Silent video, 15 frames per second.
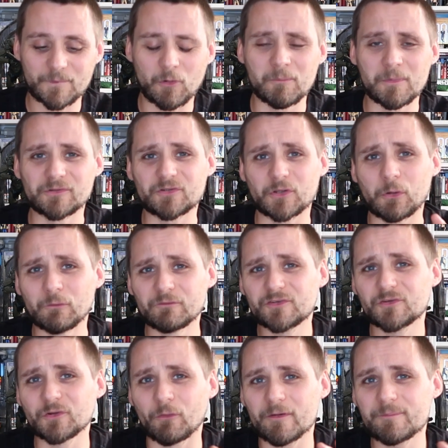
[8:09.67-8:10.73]
almost a love
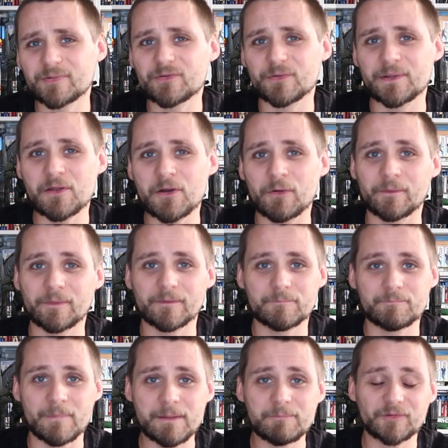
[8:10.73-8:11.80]
story between her and
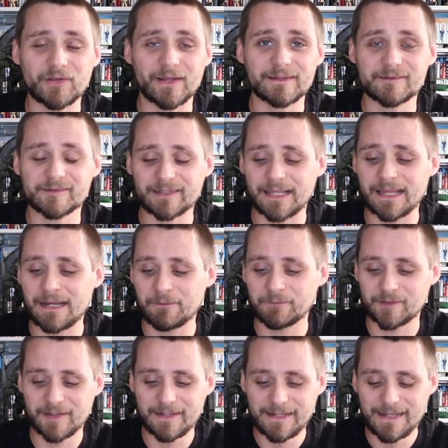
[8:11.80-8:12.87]
the main protagonist,
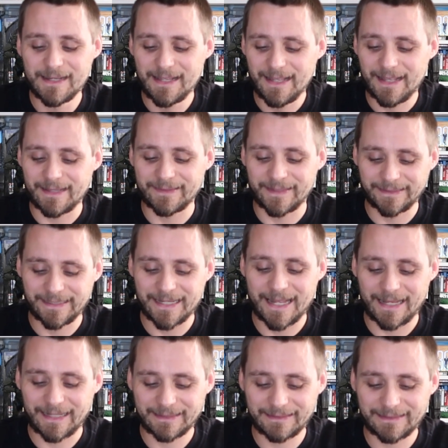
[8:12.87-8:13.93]
Cloud. And then,
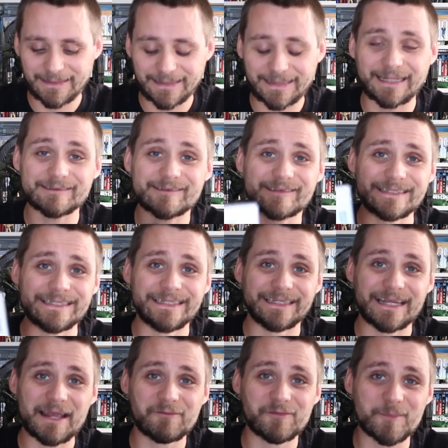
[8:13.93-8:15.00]
yeah, that
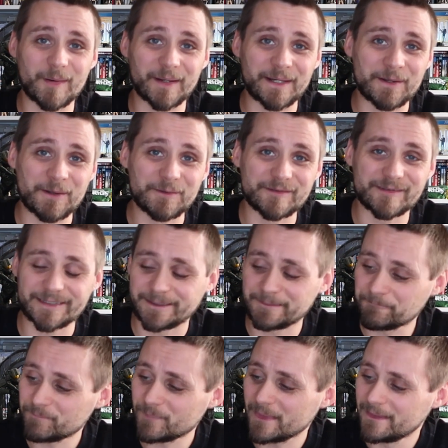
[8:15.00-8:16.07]
scene, everybody knows
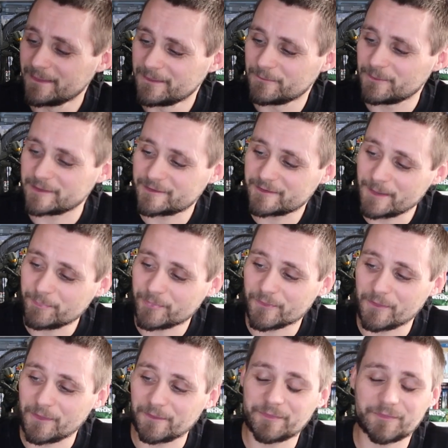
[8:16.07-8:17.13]
it, where
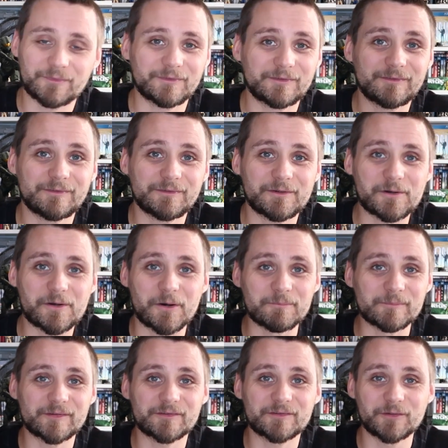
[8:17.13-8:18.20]
Sephiroth
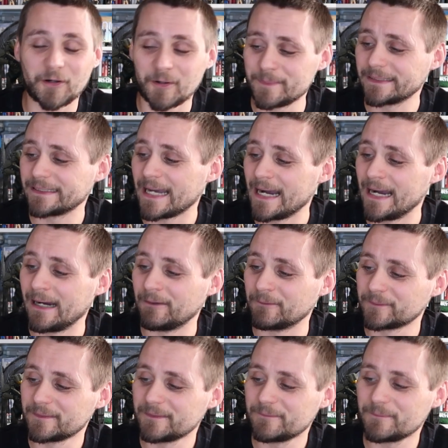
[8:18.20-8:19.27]
comes storming
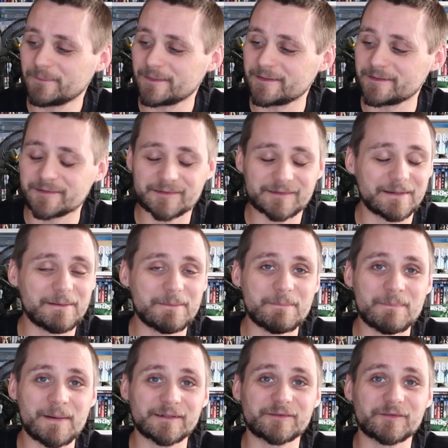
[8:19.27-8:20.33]
down with his
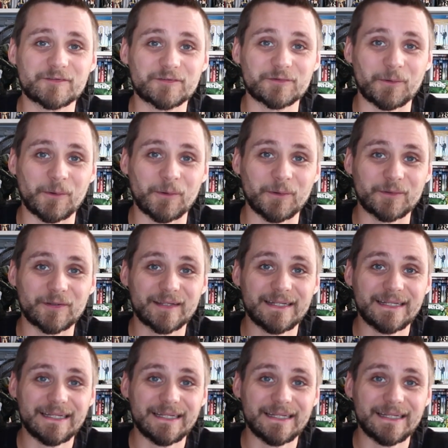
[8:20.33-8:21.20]
massive sword